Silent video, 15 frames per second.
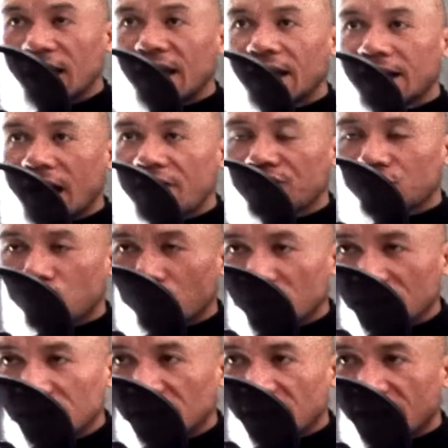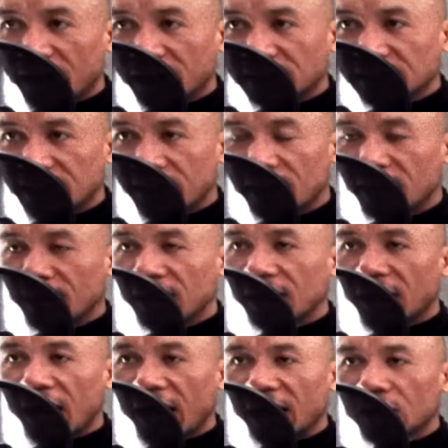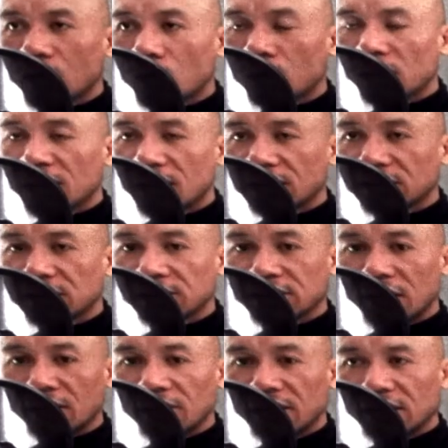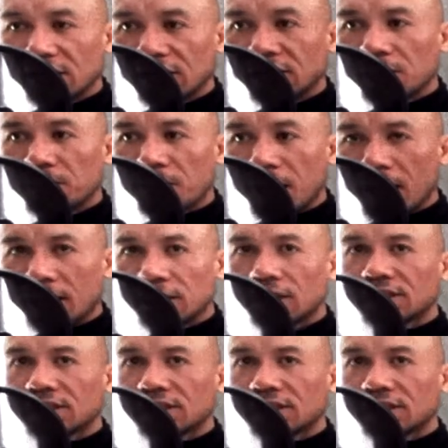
and I've realized that I don't necessarily need to make